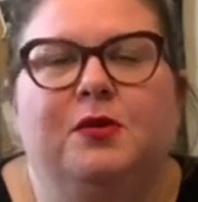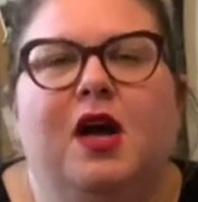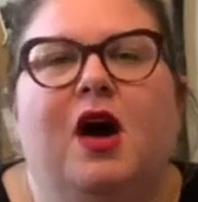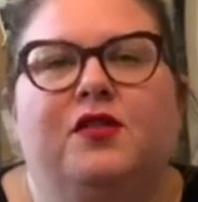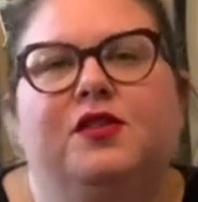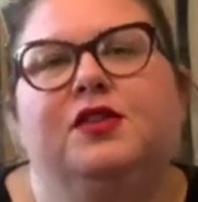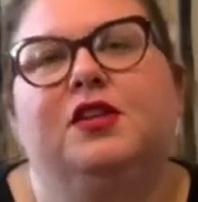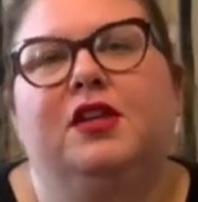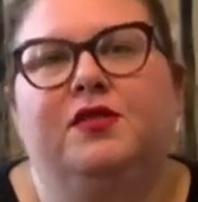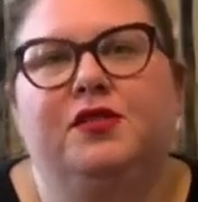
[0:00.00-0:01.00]
we offer the
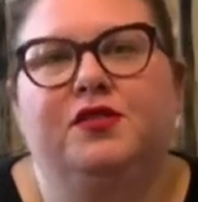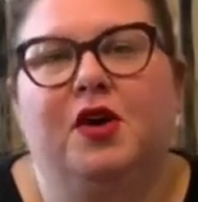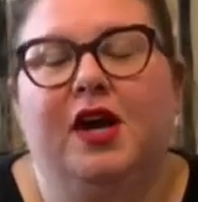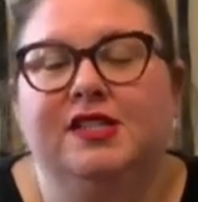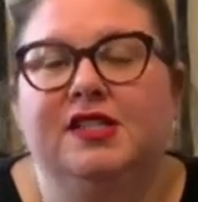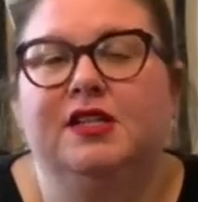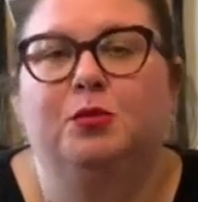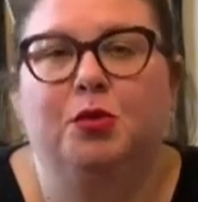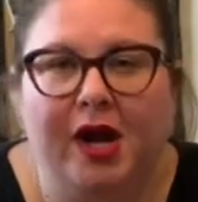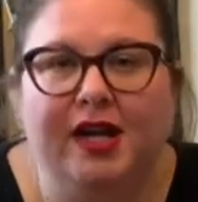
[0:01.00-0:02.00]
love of Christ in a
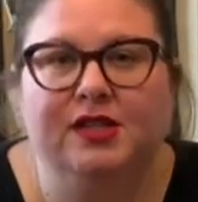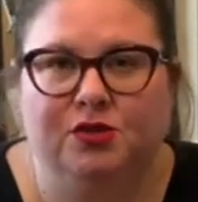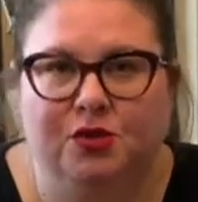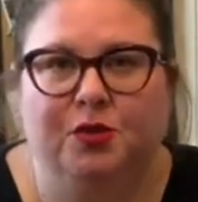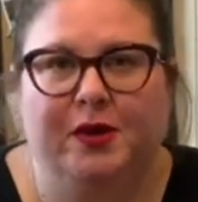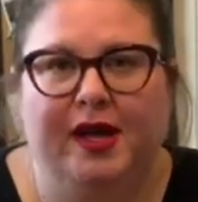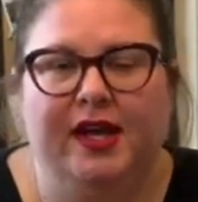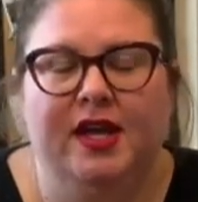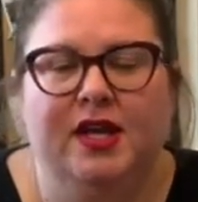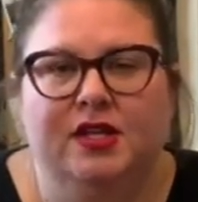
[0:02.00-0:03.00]
practical
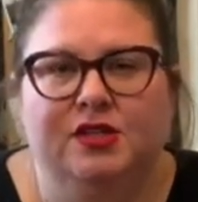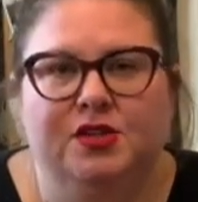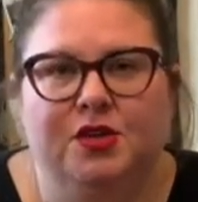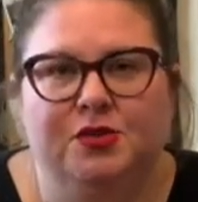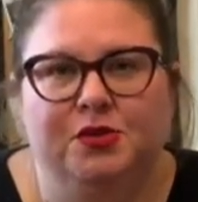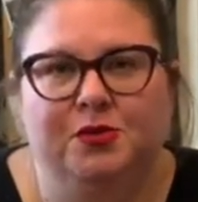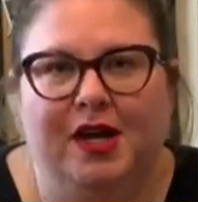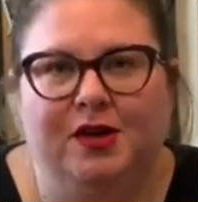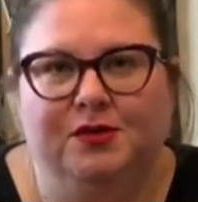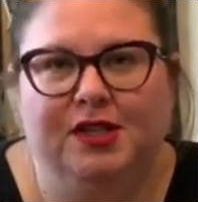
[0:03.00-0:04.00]
way to those
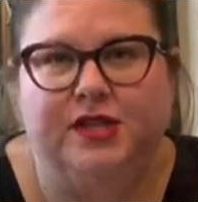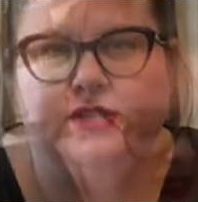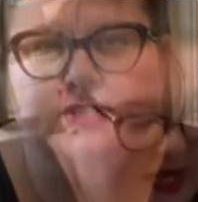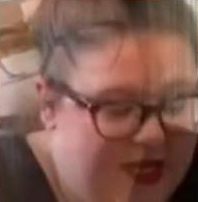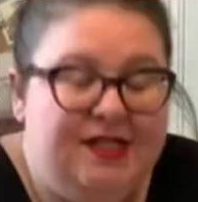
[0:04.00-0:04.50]
around us?